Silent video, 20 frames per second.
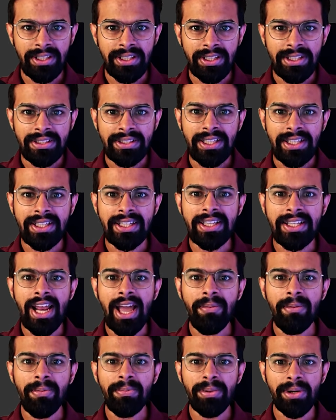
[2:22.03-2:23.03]
Then
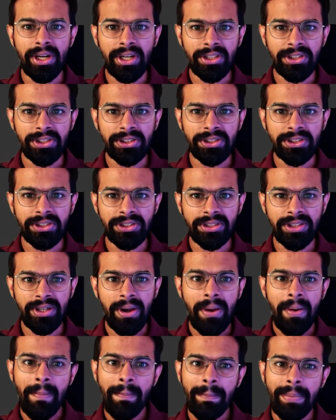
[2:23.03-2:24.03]
grab a brush,
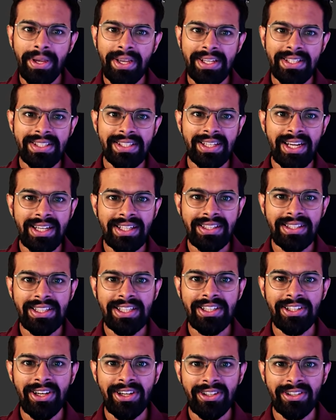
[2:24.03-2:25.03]
pick a slightly
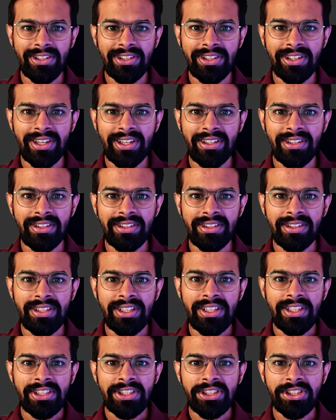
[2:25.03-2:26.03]
darker color,
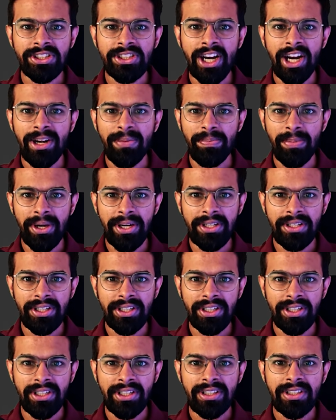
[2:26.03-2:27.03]
start
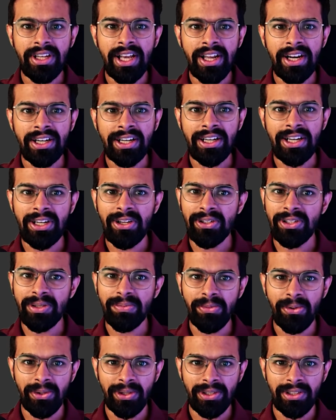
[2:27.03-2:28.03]
painting directly on the
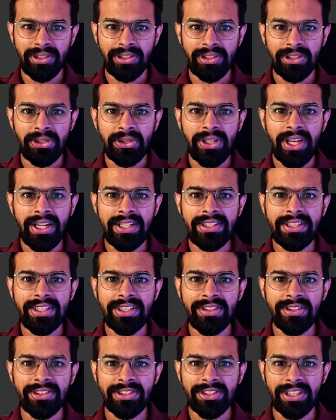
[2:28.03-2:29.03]
model. You can see
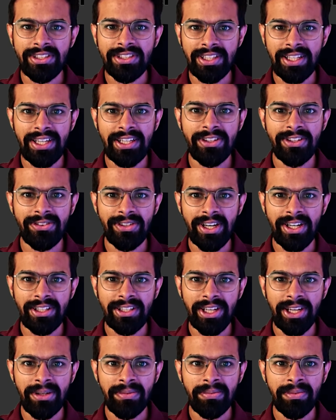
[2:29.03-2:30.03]
the results in real
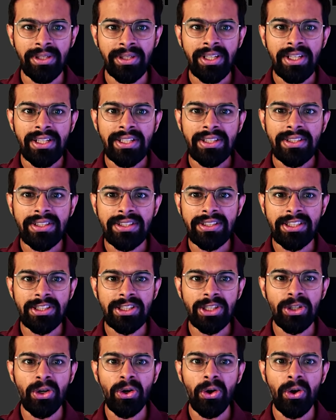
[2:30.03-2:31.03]
time. This is
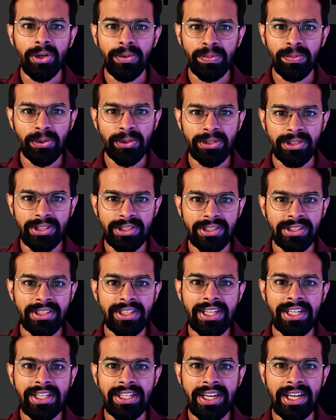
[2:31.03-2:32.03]
the core process,
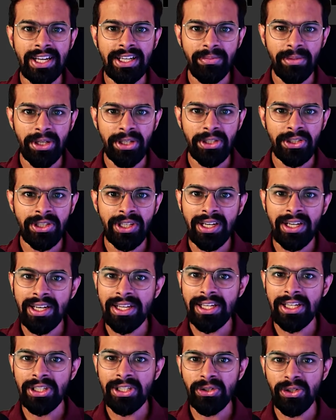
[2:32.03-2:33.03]
creating an image,
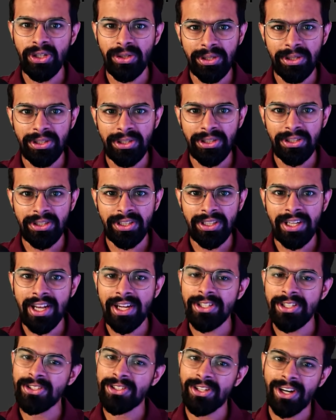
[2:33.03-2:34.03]
link it to your material
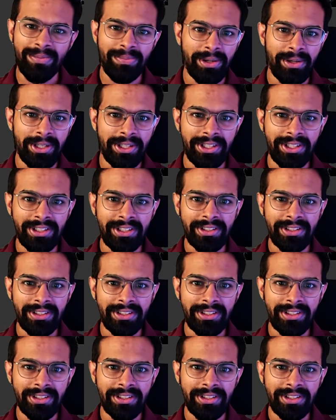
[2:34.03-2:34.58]
and start painting.